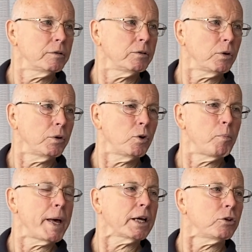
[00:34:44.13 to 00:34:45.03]
So you
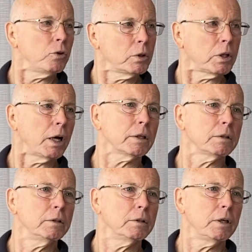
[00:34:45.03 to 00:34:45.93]
go back at 2
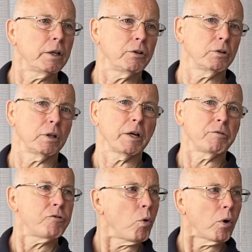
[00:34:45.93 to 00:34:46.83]
o'clock until
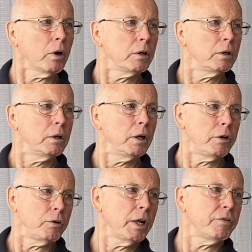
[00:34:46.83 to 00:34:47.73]
like 4,
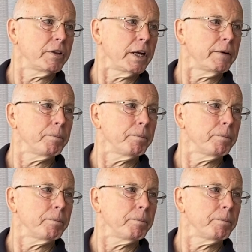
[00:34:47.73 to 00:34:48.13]
and you're done for the day.